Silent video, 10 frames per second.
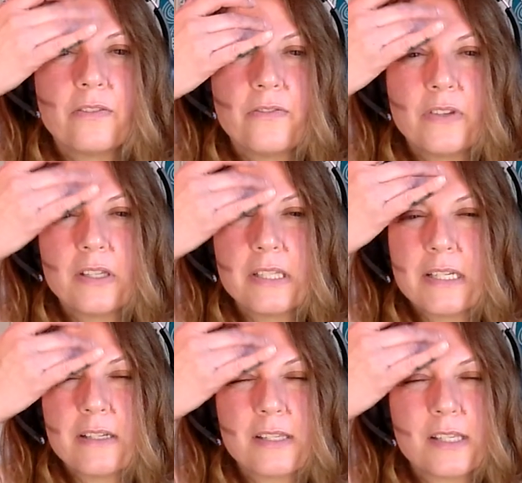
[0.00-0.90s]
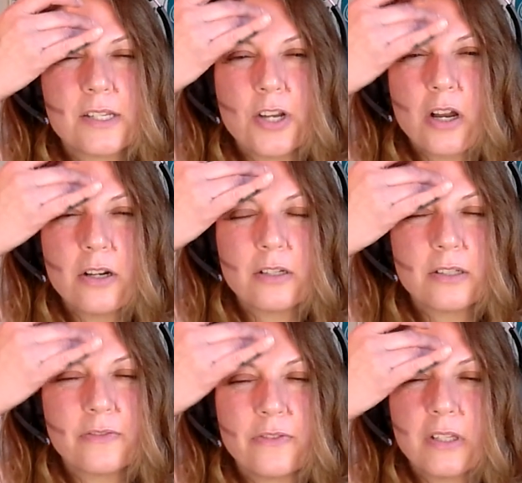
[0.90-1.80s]
feeling stuck,
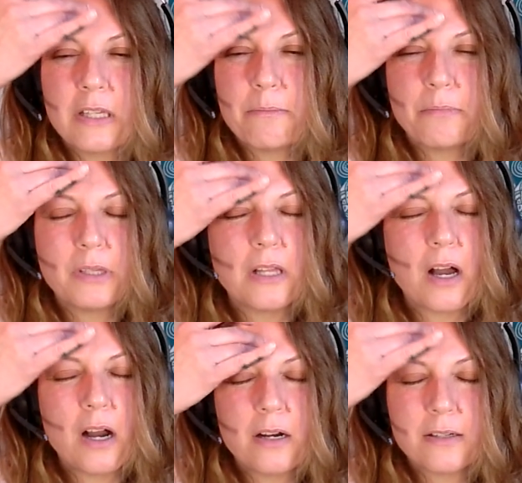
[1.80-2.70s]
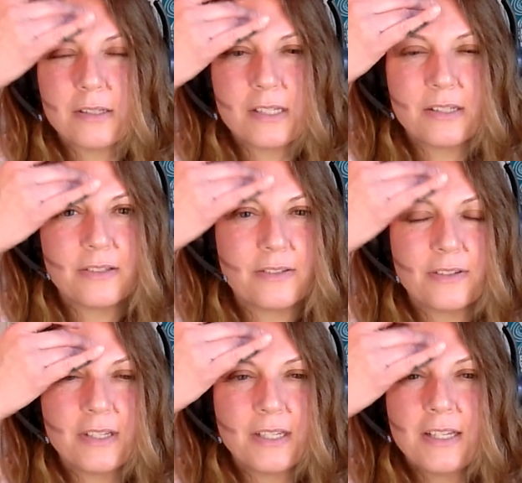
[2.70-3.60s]
feeling blocked,
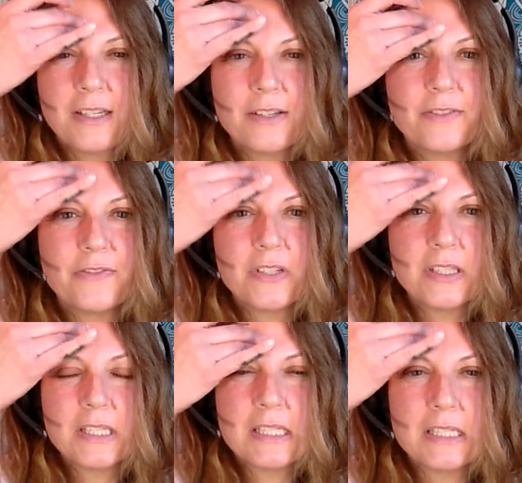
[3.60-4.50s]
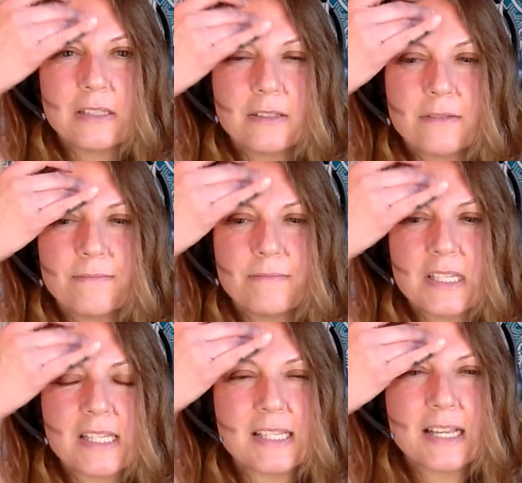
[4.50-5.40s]
feeling
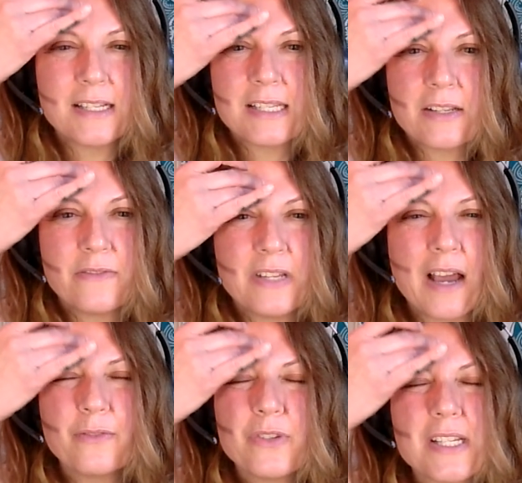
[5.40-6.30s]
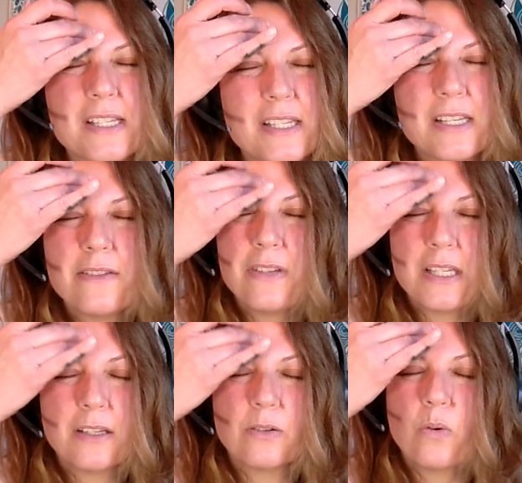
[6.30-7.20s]
the sense of not
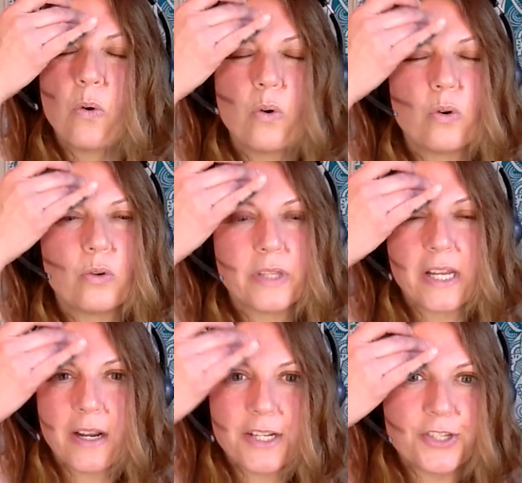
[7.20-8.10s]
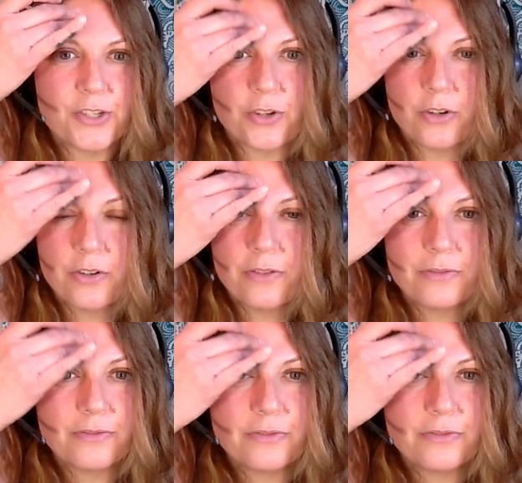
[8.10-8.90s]
receiving all that I deserve.